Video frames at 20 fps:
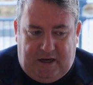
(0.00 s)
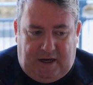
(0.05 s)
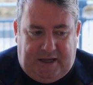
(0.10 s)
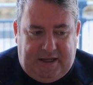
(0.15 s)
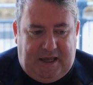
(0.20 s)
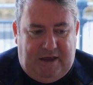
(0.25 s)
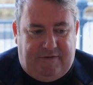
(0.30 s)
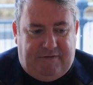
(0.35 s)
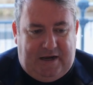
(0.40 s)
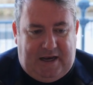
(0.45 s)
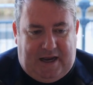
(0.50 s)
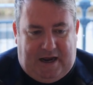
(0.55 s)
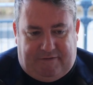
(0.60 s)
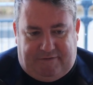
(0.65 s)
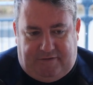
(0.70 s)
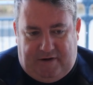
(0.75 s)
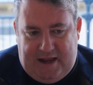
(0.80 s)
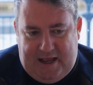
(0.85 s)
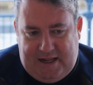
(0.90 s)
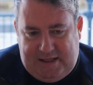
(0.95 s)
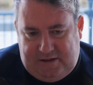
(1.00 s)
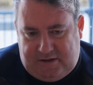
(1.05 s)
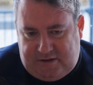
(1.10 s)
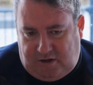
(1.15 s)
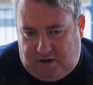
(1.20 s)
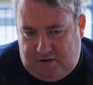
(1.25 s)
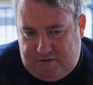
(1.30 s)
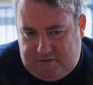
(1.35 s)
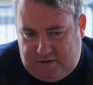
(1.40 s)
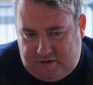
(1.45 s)
Like even Lafernell
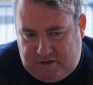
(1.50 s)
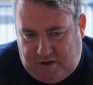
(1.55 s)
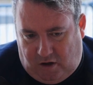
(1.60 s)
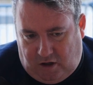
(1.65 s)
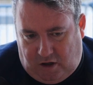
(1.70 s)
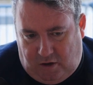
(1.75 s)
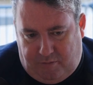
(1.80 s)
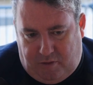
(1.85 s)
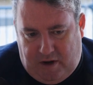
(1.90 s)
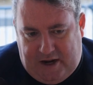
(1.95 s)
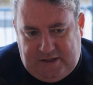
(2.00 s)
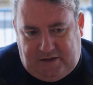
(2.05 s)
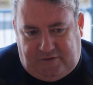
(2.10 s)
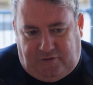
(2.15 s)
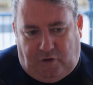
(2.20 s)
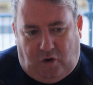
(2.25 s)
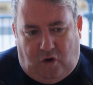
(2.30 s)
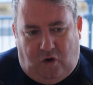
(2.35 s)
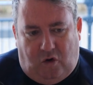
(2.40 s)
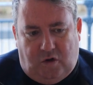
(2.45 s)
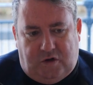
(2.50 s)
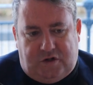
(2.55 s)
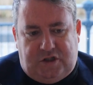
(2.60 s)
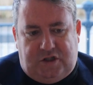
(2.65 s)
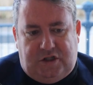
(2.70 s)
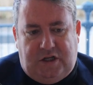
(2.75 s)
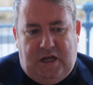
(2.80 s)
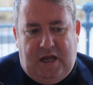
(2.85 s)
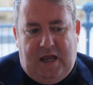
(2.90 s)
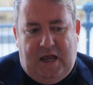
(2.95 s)
serves us all our breads for
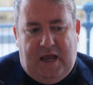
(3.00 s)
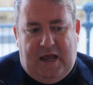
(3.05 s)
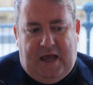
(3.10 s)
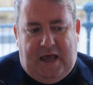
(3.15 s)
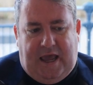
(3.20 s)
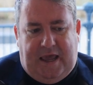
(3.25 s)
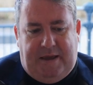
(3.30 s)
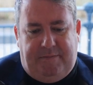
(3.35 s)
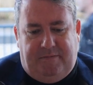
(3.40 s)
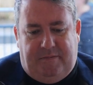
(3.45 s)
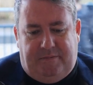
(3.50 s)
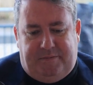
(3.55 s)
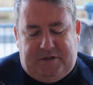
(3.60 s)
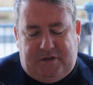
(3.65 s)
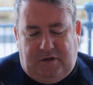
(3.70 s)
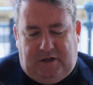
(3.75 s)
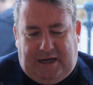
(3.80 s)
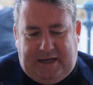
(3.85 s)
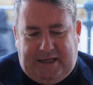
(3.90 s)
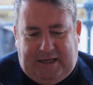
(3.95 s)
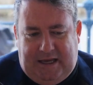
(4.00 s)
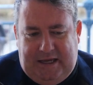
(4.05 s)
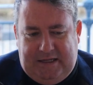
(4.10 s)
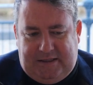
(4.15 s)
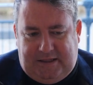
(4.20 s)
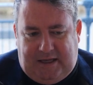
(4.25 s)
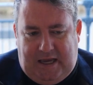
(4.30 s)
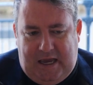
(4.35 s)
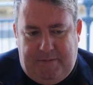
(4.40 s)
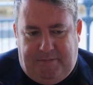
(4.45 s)
Hooked. So
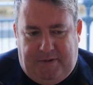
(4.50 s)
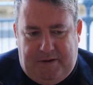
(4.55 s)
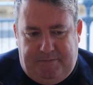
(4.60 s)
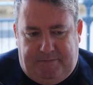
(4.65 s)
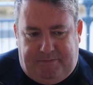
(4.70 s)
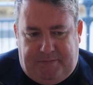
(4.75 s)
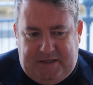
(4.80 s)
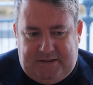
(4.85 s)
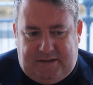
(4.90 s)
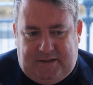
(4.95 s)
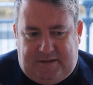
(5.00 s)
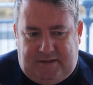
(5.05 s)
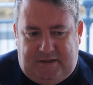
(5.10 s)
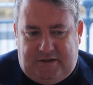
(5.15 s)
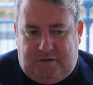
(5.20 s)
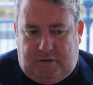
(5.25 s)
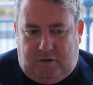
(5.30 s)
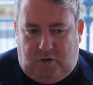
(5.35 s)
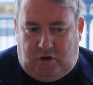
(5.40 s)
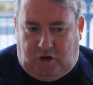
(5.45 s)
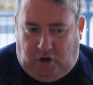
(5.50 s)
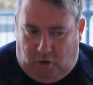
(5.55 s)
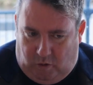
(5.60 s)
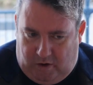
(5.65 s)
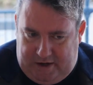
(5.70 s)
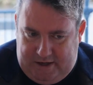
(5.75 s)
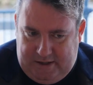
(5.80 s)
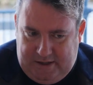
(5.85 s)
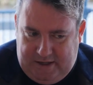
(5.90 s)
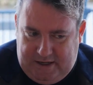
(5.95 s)
it's keeping businesses
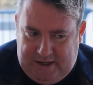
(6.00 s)
going.